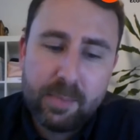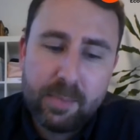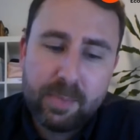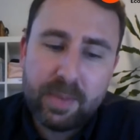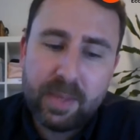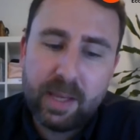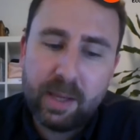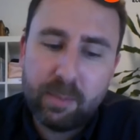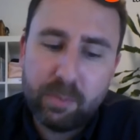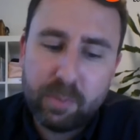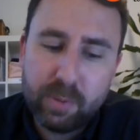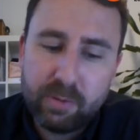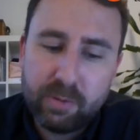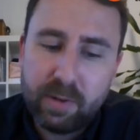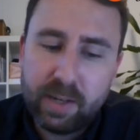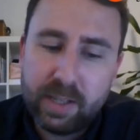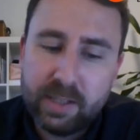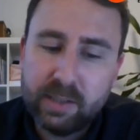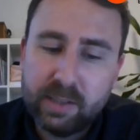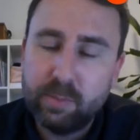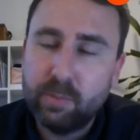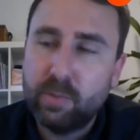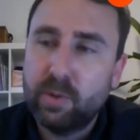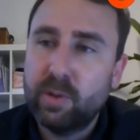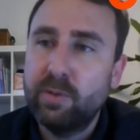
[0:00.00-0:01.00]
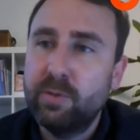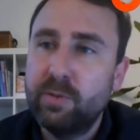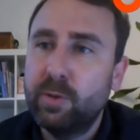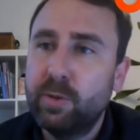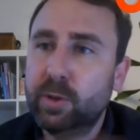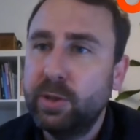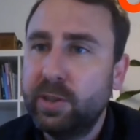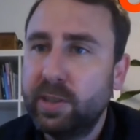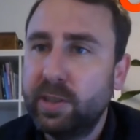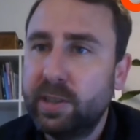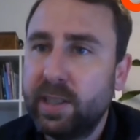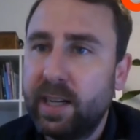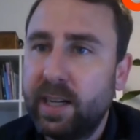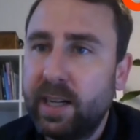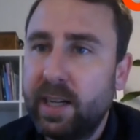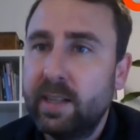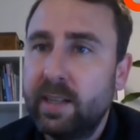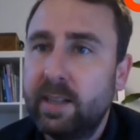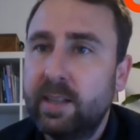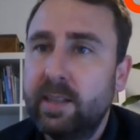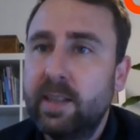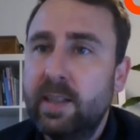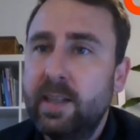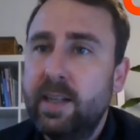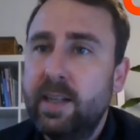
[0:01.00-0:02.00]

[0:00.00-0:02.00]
that provides a more versatile